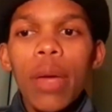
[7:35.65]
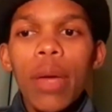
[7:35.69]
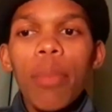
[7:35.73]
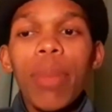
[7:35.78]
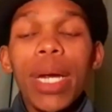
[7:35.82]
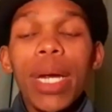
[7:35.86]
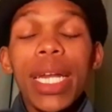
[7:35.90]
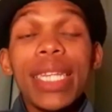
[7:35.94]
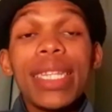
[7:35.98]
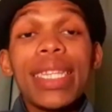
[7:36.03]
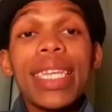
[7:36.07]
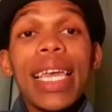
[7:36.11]

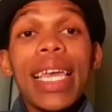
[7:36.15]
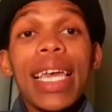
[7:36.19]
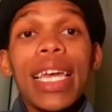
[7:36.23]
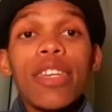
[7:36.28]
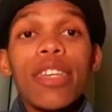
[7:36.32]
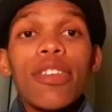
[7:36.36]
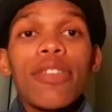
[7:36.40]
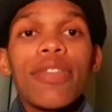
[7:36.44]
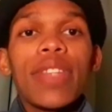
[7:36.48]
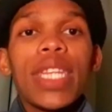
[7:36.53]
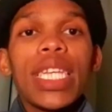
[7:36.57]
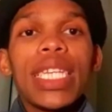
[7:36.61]
But at the
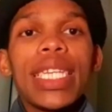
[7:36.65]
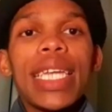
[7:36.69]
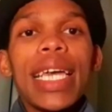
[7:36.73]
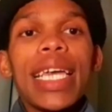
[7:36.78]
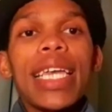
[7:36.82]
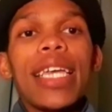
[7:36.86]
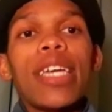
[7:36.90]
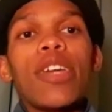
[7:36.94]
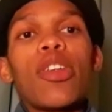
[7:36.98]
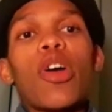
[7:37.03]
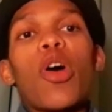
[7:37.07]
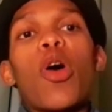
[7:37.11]
end of the
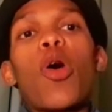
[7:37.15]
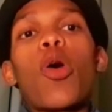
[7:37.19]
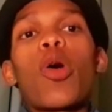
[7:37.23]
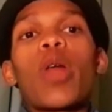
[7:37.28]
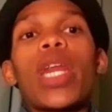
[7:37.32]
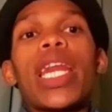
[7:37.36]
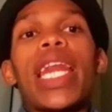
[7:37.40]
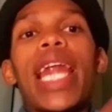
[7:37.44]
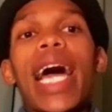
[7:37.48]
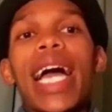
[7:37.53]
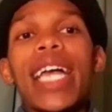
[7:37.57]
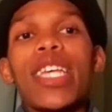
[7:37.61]
day, it all
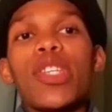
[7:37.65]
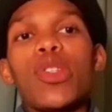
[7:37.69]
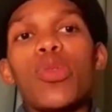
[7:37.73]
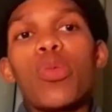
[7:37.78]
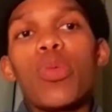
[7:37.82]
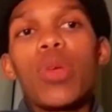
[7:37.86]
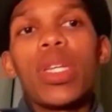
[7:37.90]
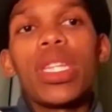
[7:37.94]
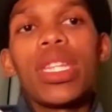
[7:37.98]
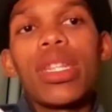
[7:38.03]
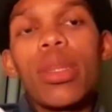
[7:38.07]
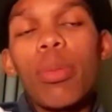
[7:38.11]
lies
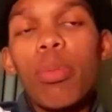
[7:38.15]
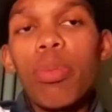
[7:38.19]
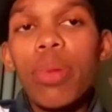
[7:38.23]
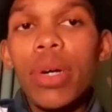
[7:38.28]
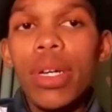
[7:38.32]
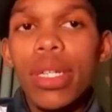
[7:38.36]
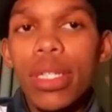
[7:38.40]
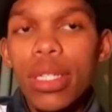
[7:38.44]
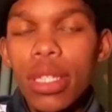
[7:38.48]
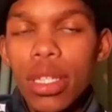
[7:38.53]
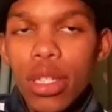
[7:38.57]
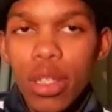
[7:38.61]
with the
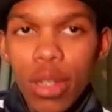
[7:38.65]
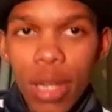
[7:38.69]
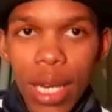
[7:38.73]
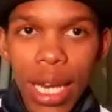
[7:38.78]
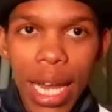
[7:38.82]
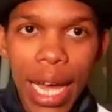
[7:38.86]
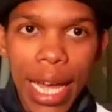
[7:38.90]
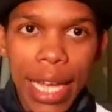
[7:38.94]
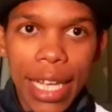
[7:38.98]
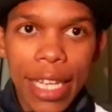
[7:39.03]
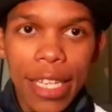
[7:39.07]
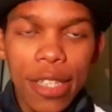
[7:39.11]
person you
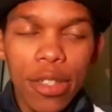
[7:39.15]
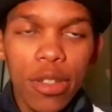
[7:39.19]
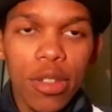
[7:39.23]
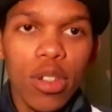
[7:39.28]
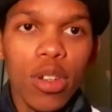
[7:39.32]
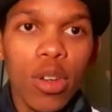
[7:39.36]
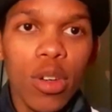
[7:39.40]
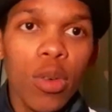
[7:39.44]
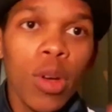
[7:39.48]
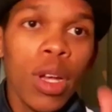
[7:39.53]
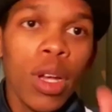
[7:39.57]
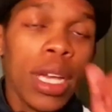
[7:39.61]
like, you
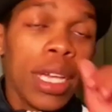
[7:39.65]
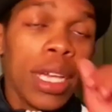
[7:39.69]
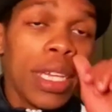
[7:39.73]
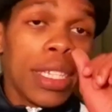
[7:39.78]
know.